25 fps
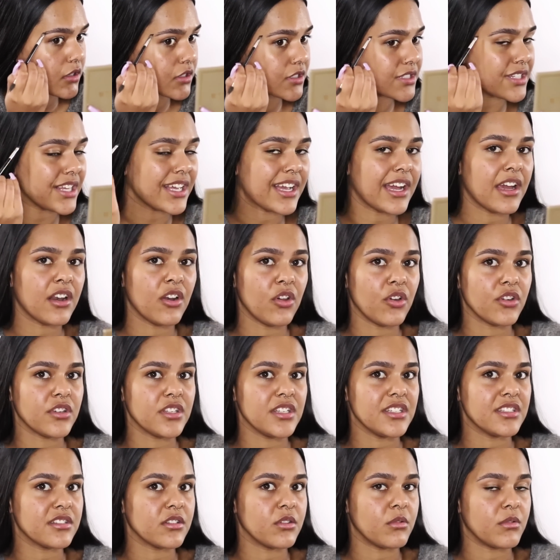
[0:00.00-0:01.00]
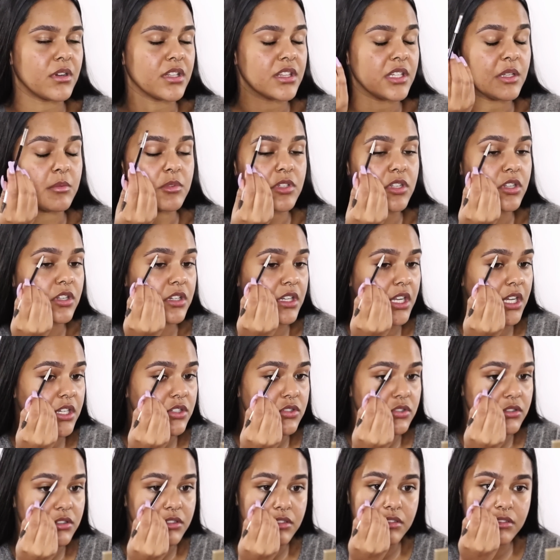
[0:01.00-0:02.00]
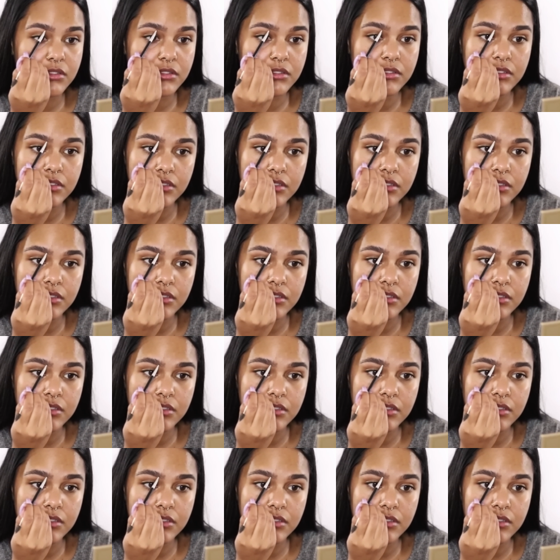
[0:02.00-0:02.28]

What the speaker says: It's like I low-key still want them to look natural.